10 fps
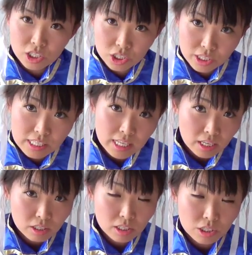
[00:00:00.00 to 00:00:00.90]
So since
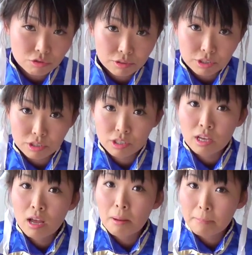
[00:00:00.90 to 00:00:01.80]
I'm gonna introduce
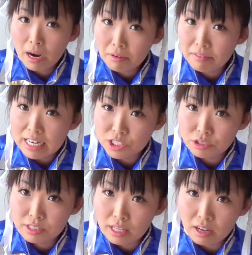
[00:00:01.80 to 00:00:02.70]
Power
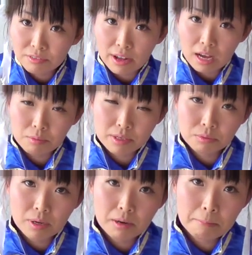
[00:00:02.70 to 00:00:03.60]
Ranger stuff, I wanted
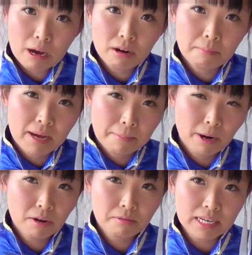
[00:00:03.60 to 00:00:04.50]
to wear Power my
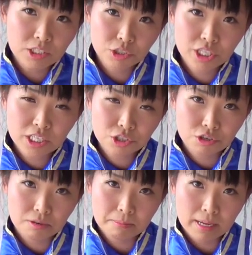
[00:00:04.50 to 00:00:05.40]
Power Ranger
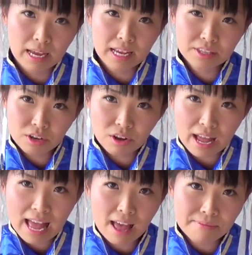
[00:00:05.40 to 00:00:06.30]
t-shirt, but I don't
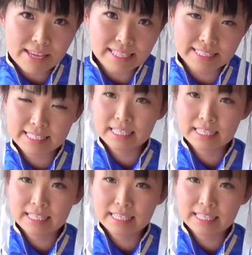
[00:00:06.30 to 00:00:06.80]
have it!